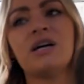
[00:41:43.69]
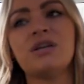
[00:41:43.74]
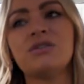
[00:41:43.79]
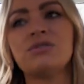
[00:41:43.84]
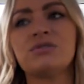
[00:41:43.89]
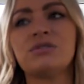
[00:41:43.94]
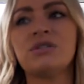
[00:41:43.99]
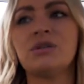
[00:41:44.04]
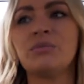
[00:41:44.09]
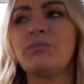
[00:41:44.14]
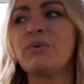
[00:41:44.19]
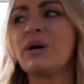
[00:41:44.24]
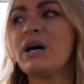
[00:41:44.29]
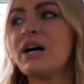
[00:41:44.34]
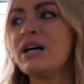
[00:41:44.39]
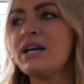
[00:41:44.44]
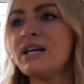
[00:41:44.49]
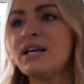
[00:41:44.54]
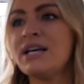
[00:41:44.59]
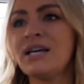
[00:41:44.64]
I adored him,
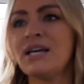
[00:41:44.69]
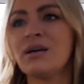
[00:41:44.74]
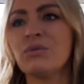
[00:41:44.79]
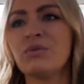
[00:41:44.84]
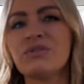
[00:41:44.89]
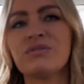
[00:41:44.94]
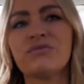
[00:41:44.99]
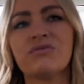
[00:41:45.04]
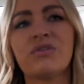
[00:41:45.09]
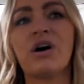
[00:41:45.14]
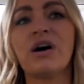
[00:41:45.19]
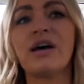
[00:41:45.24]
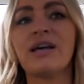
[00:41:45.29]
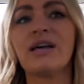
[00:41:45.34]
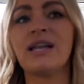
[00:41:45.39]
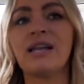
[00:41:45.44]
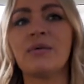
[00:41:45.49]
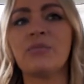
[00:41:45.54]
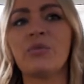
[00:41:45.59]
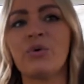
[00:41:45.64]
but it wasn't right
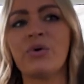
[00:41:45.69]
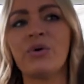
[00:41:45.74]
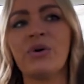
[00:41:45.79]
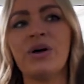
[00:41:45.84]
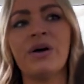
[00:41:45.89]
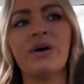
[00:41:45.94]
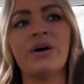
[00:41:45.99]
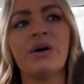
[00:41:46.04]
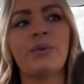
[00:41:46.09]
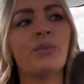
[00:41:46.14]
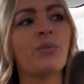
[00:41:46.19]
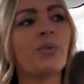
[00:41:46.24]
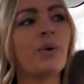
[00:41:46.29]
anymore. Yep.